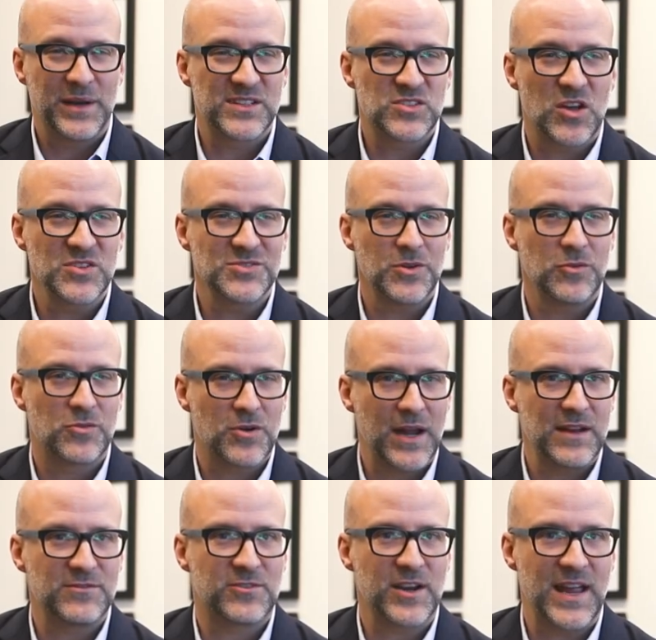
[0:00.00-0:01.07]
But it's also
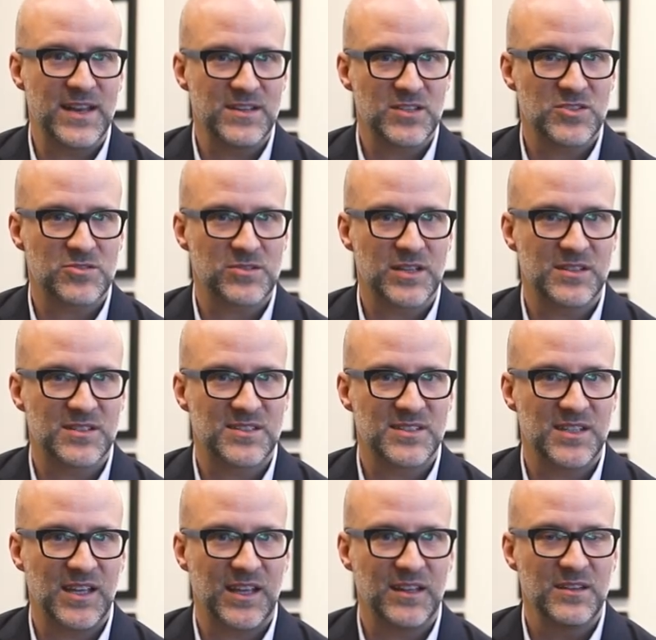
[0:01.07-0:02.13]
great for industry to
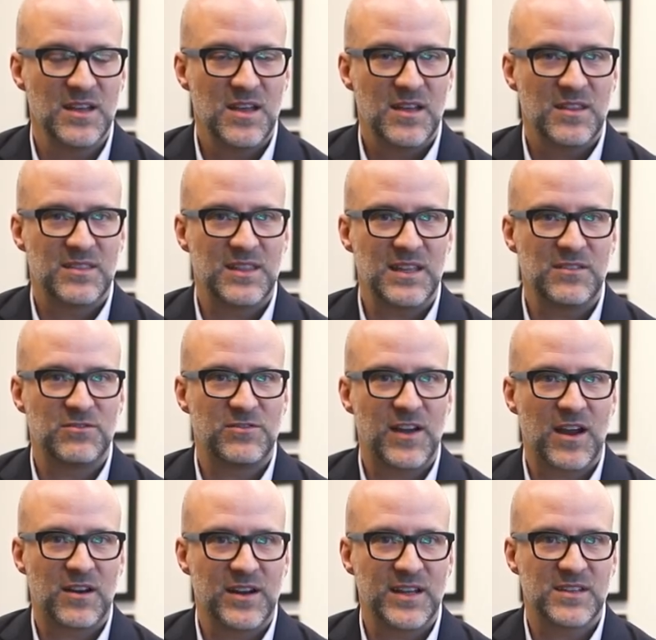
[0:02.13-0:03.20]
see the
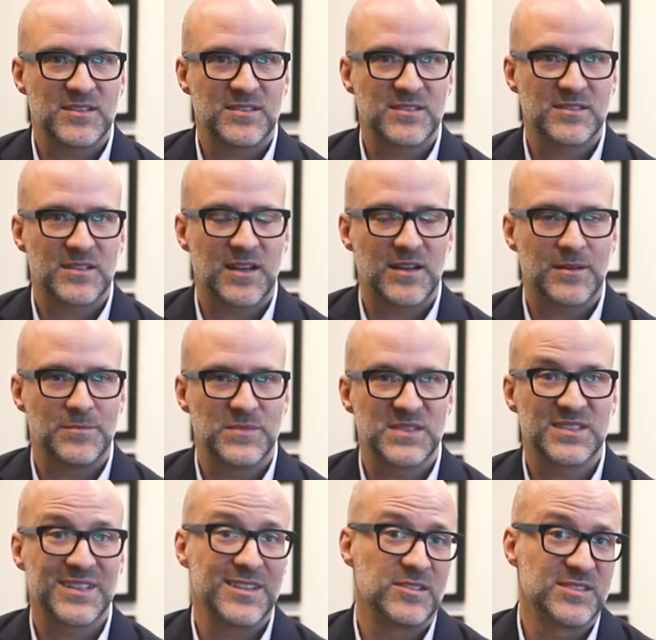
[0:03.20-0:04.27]
various um,
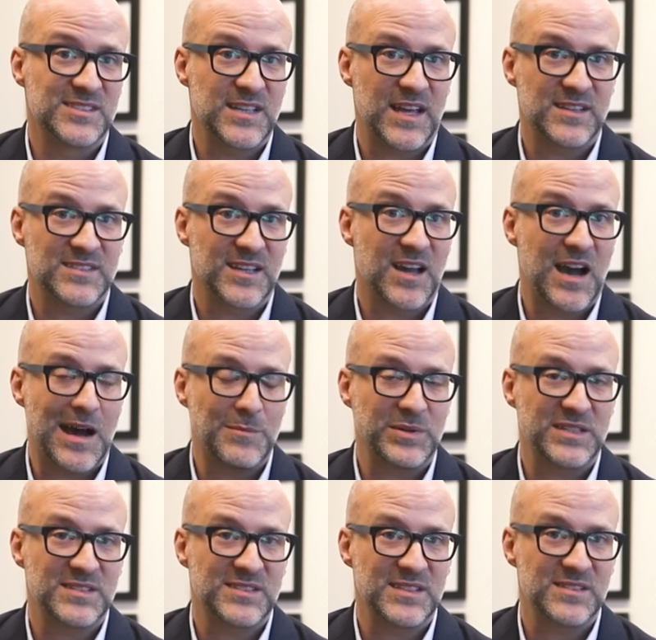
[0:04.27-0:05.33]
skill sets and
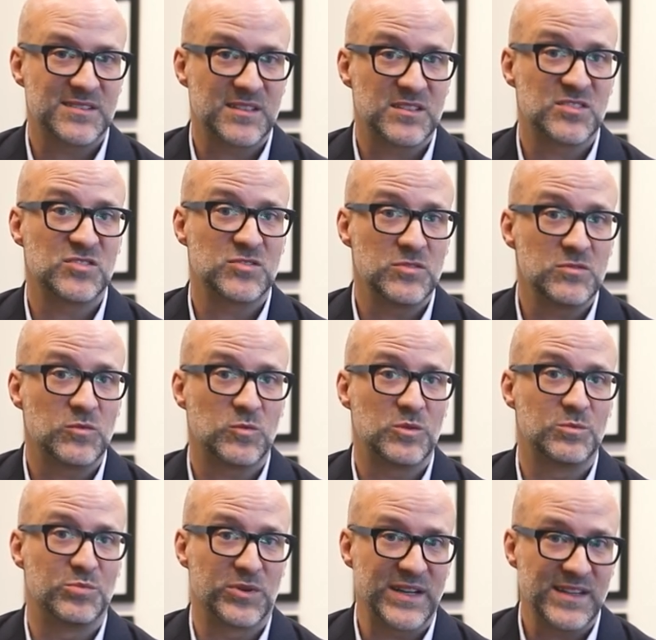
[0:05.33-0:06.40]
competencies that a student will
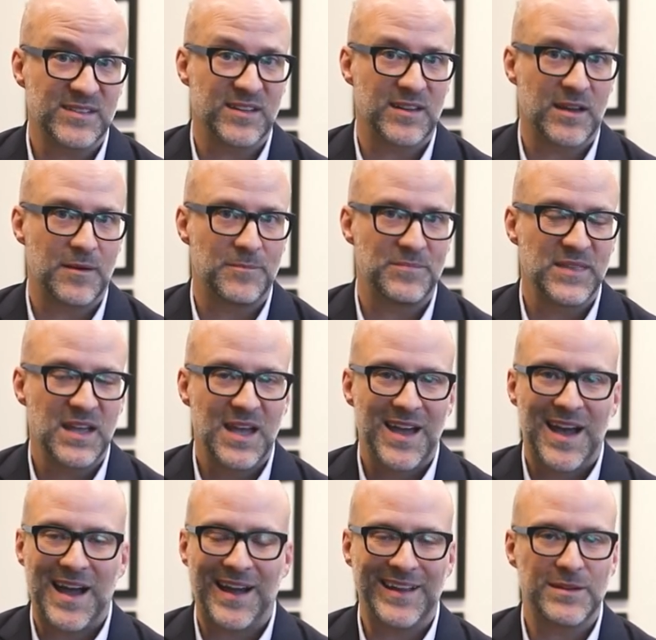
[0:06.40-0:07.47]
bring to them.
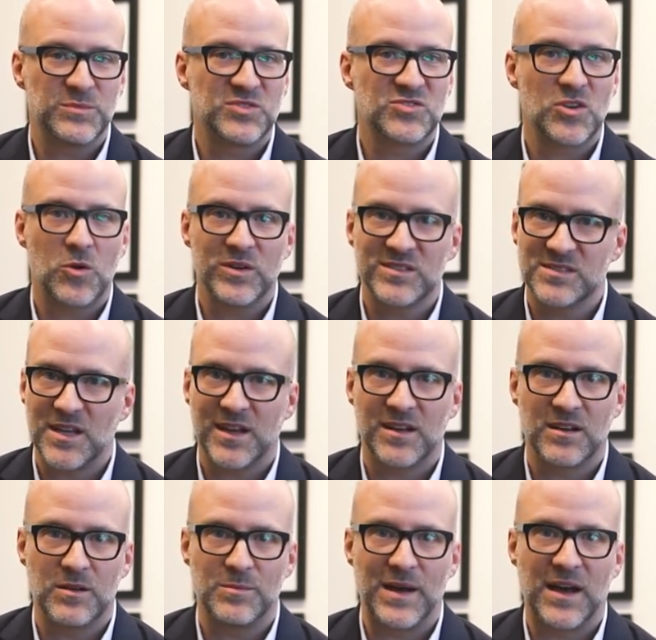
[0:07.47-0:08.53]
I am so
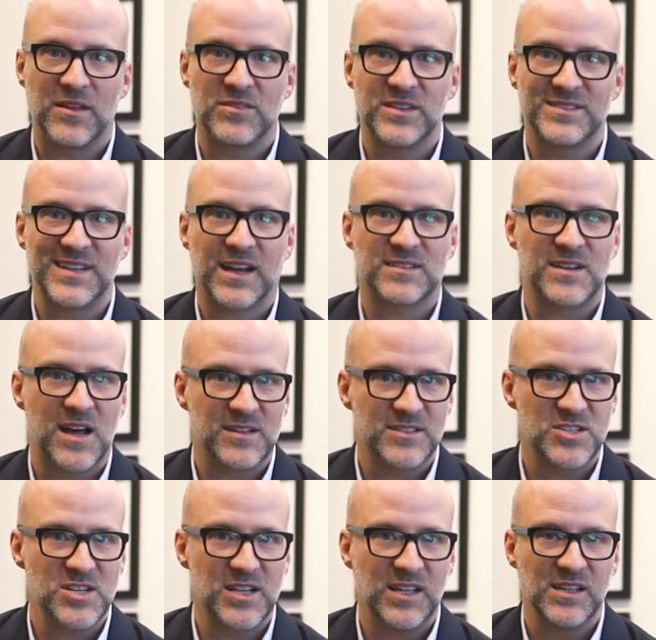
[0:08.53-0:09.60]
excited about the
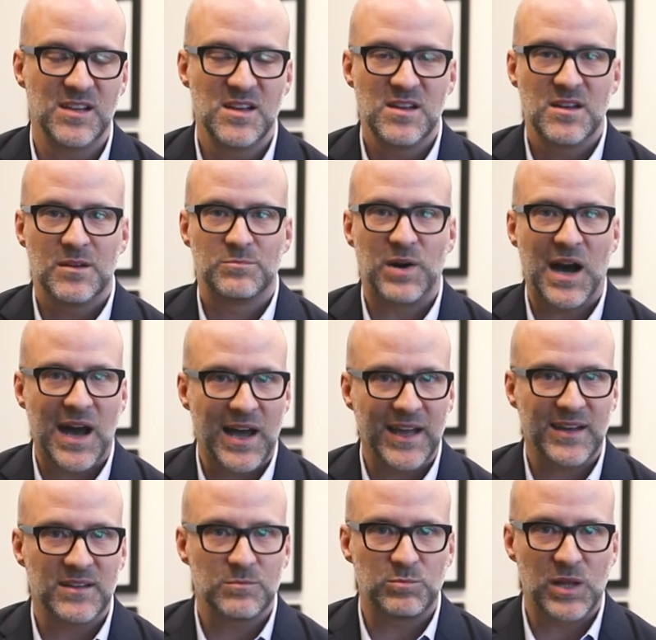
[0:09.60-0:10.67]
technology
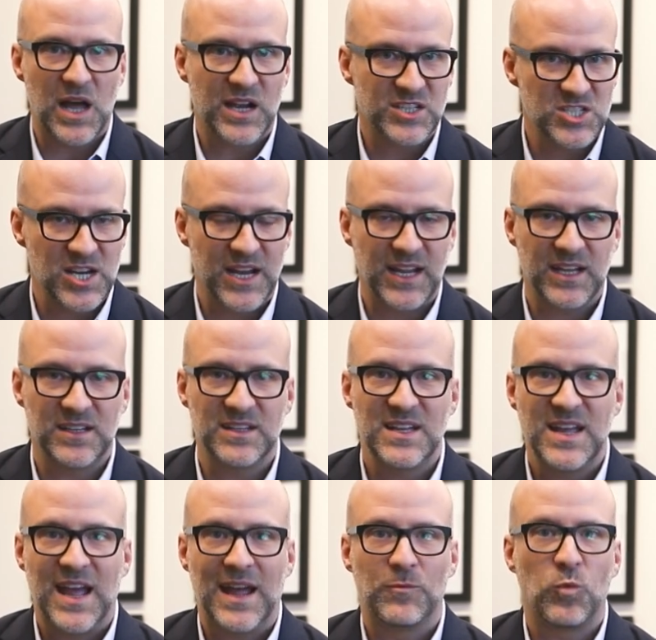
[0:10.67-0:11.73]
behind blockchain
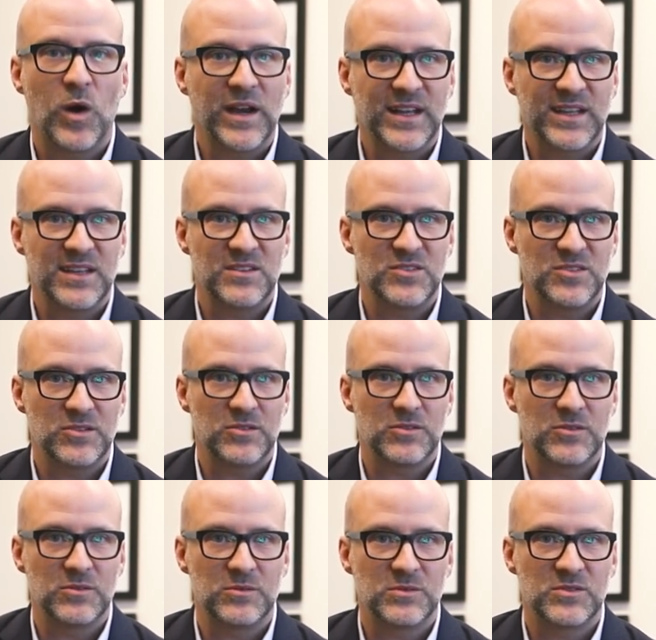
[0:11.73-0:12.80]
and what it can
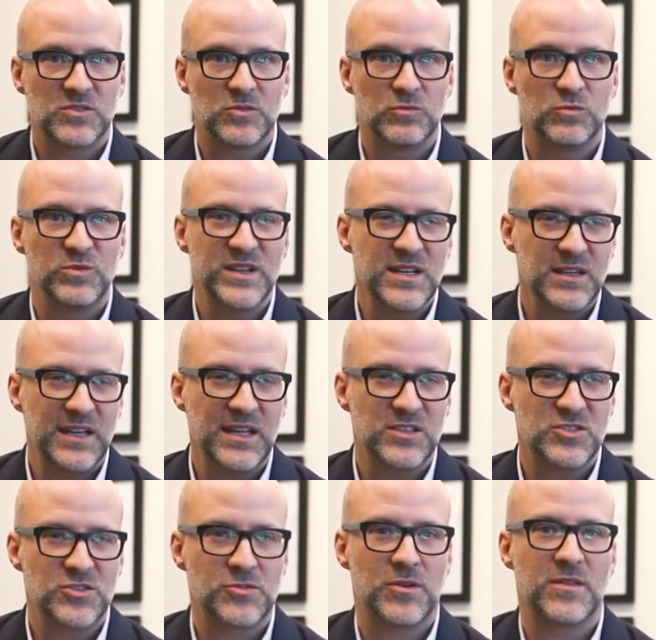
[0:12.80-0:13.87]
do to really
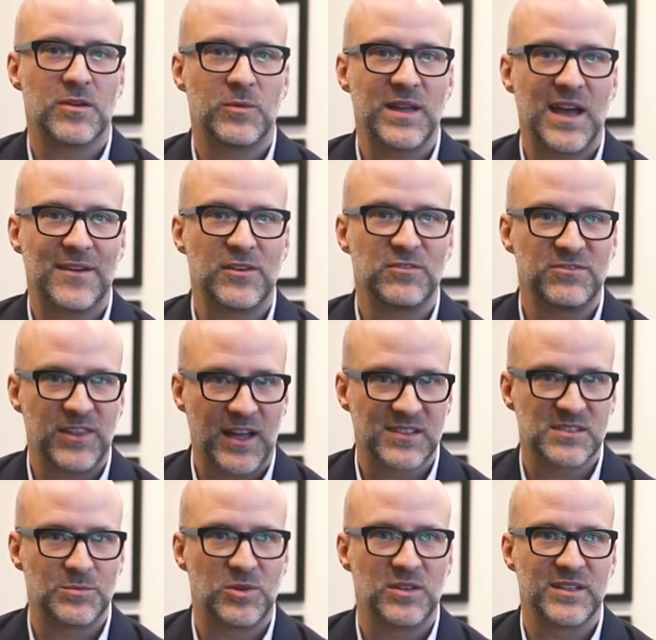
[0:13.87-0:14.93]
ensure that we have a
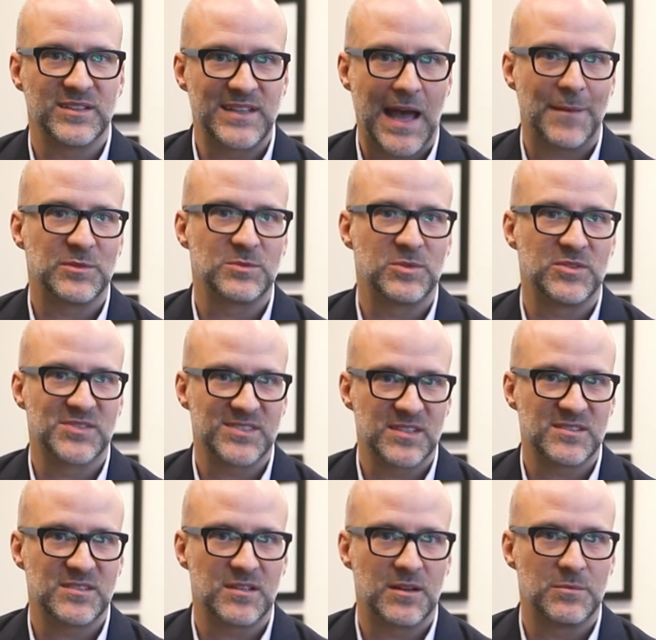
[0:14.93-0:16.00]
flexible, adaptable
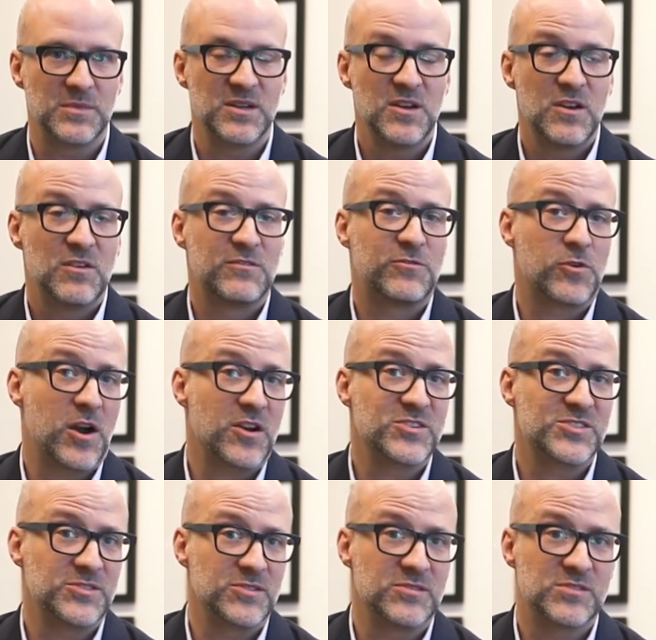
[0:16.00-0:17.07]
system for our
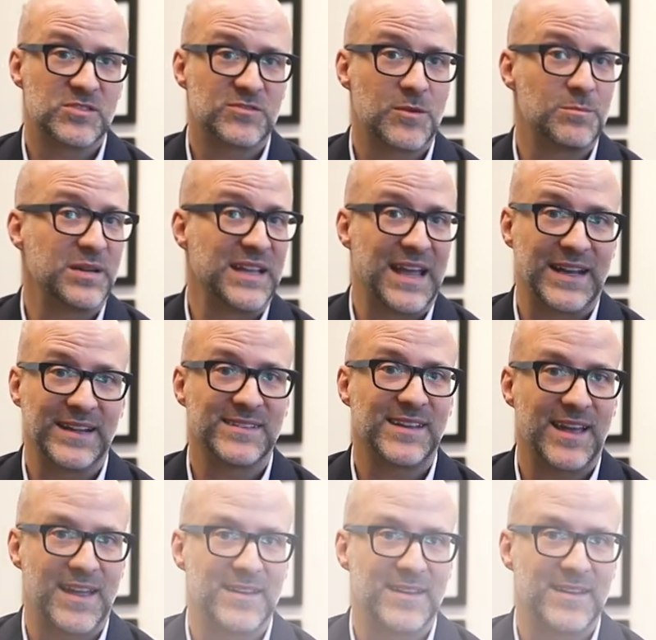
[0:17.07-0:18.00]
students from beginning to